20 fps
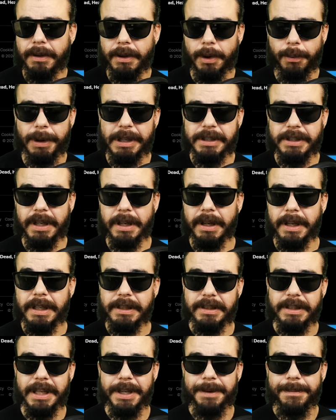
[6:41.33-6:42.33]
recent
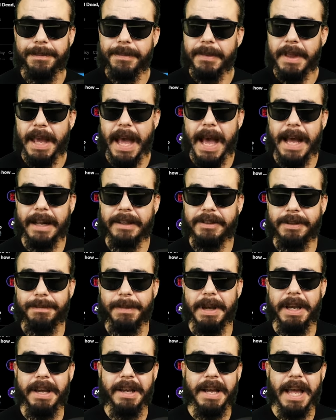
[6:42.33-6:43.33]
listing, and to
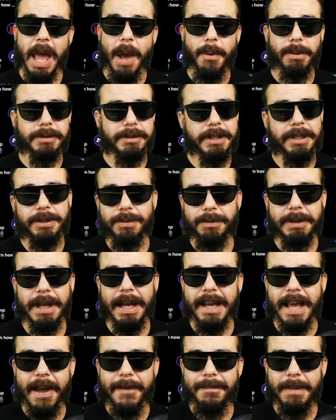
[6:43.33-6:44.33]
me it was this one
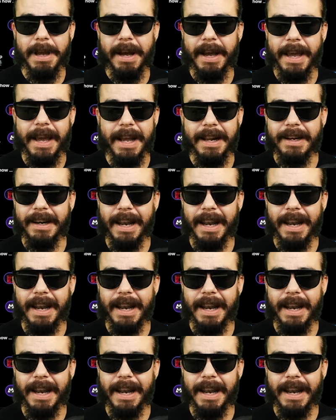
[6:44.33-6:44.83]
that gave me a hint,